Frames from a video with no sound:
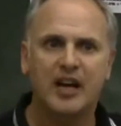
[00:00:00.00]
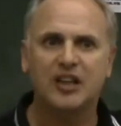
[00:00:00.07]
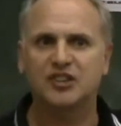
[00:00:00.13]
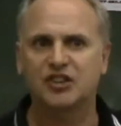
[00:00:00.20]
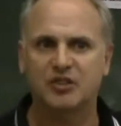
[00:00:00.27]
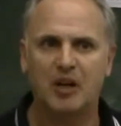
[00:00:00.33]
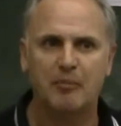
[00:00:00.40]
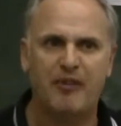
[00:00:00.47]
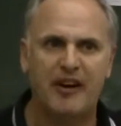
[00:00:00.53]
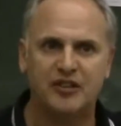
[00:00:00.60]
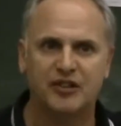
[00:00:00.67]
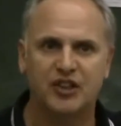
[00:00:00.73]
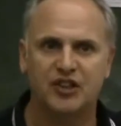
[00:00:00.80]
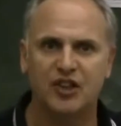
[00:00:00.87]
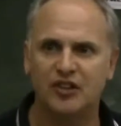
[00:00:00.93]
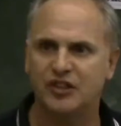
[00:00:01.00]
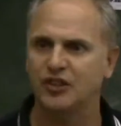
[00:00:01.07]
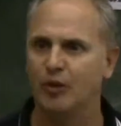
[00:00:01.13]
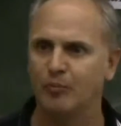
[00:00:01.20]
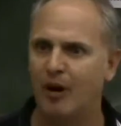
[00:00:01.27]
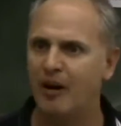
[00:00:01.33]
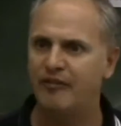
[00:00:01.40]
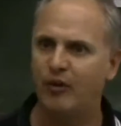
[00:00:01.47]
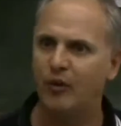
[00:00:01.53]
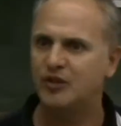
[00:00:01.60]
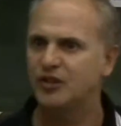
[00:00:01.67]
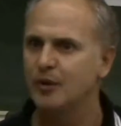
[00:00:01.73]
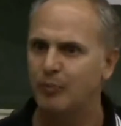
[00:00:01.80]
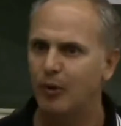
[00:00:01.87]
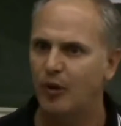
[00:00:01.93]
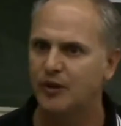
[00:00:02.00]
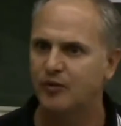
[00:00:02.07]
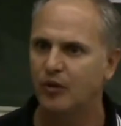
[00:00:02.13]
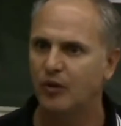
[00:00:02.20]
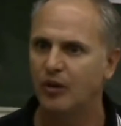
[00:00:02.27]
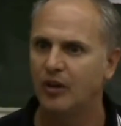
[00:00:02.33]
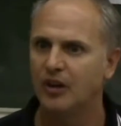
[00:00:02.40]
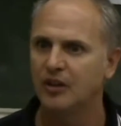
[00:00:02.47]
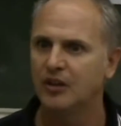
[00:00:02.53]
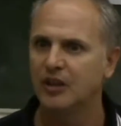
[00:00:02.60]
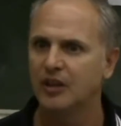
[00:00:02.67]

Uh, factory shuts. It's not my fault. It's the employer's fault.